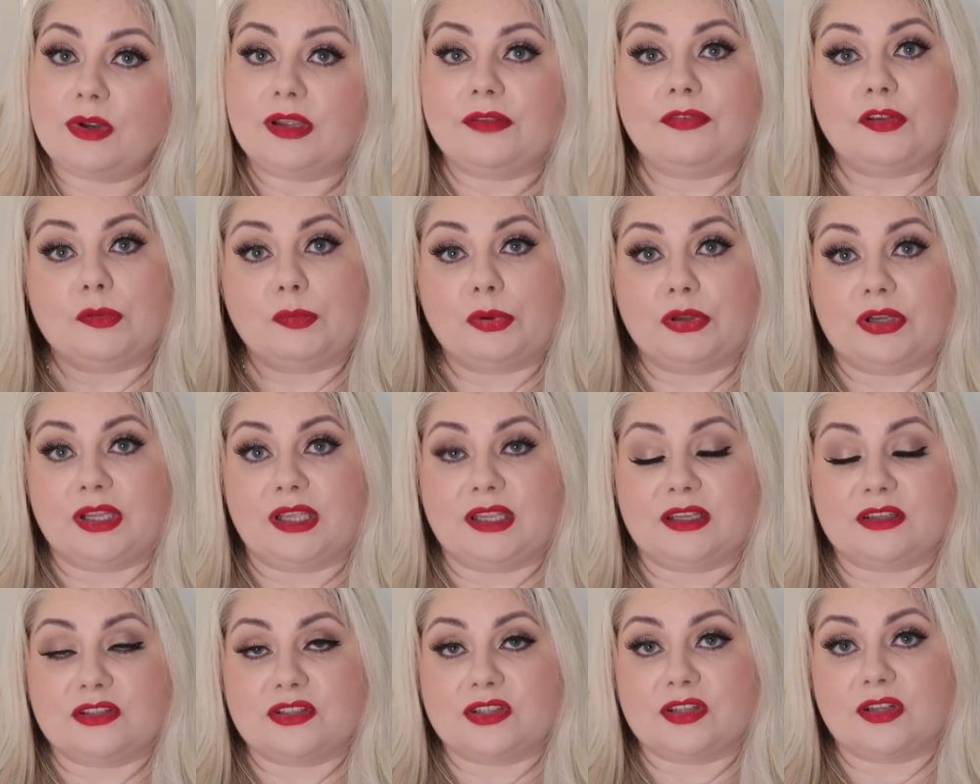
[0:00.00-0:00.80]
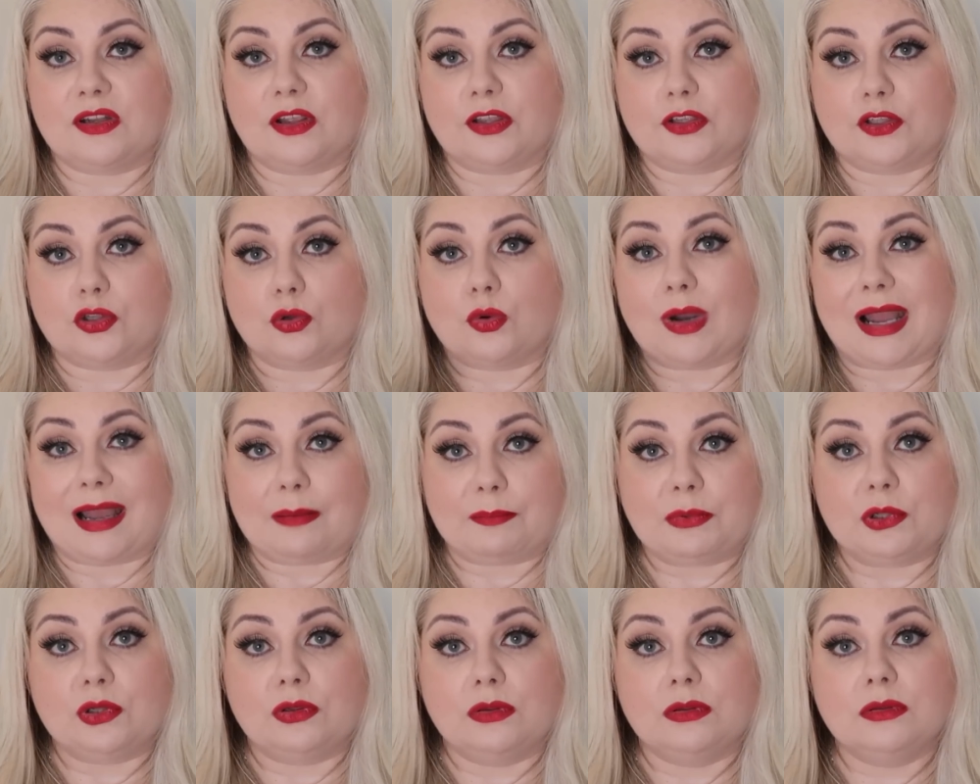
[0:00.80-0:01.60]
If you put it into like your
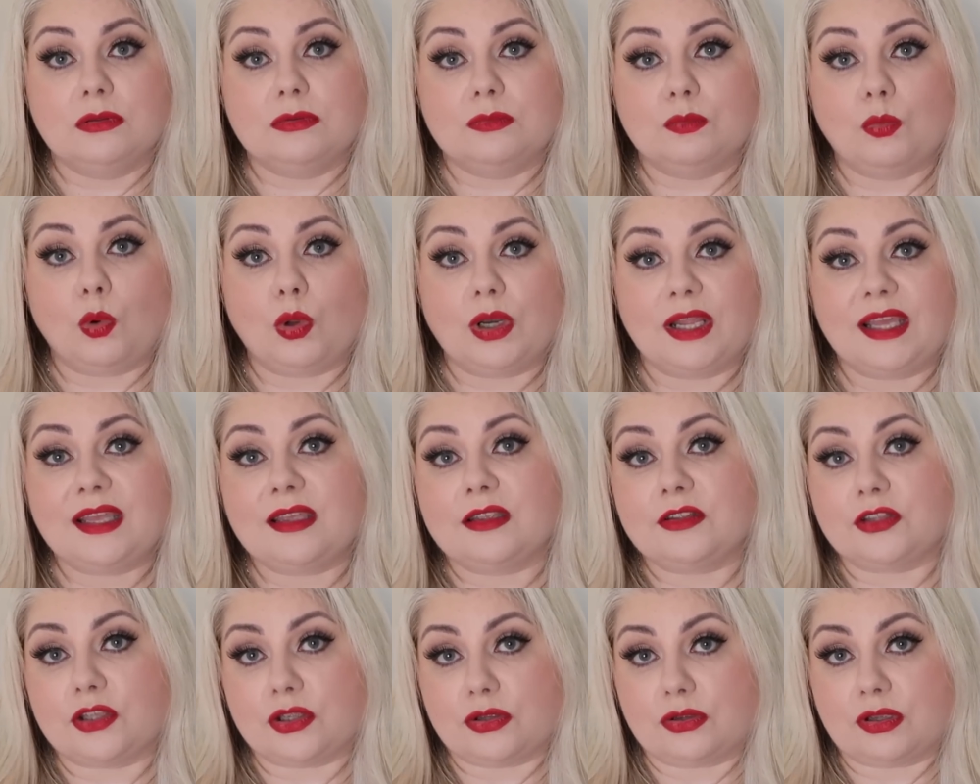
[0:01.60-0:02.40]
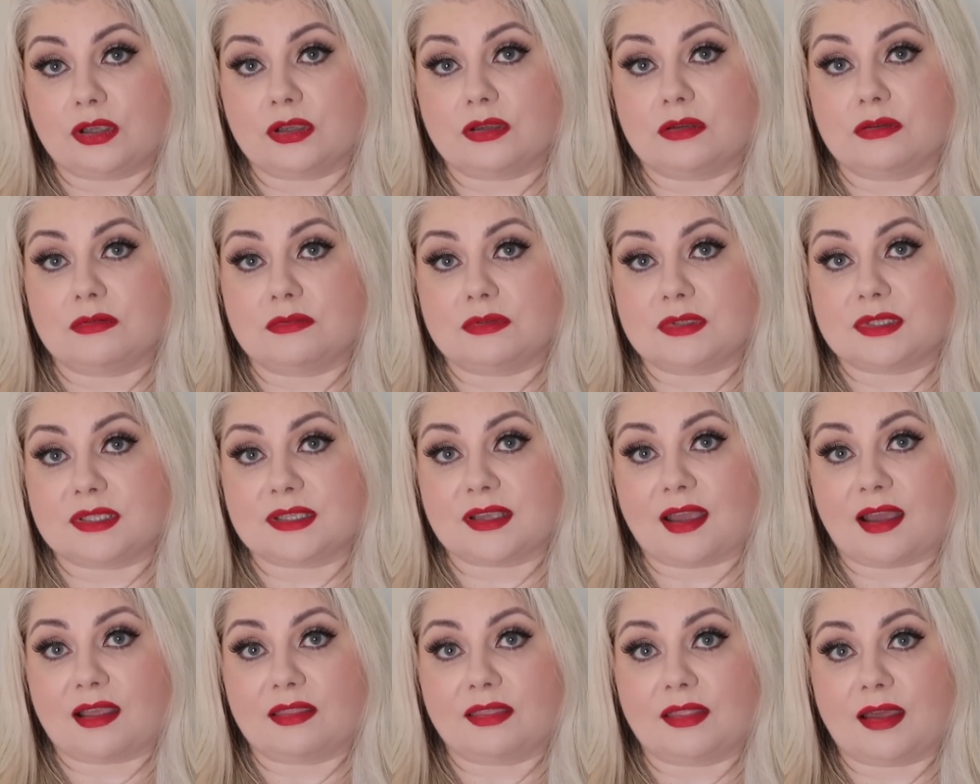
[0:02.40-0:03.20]
Apple wallet, you can
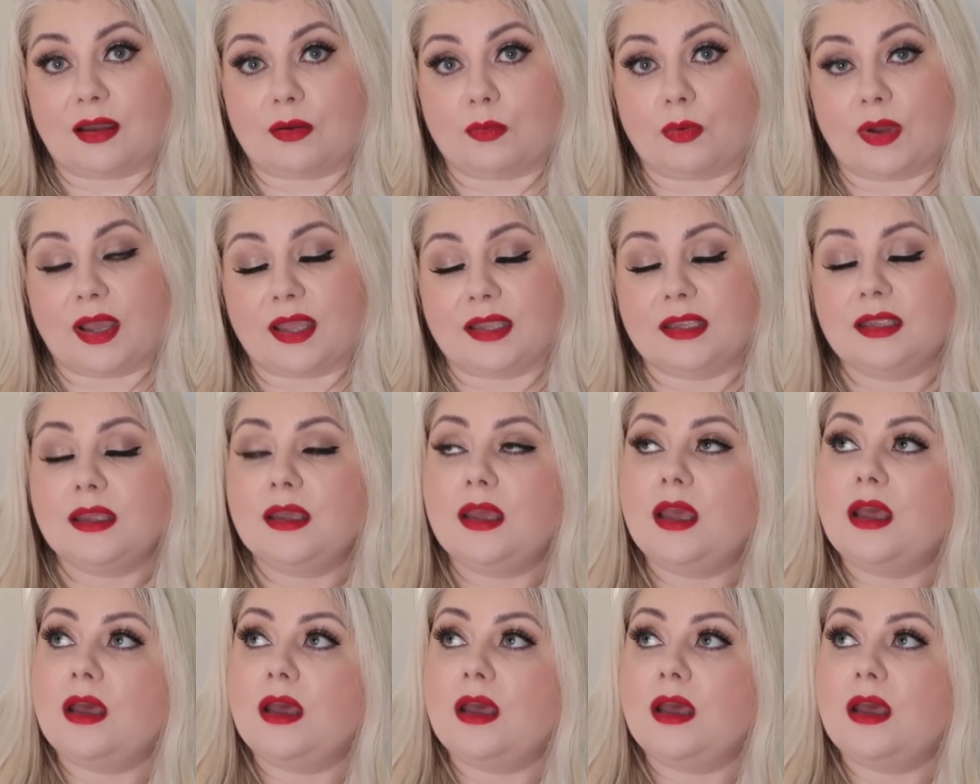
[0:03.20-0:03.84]
scan that way.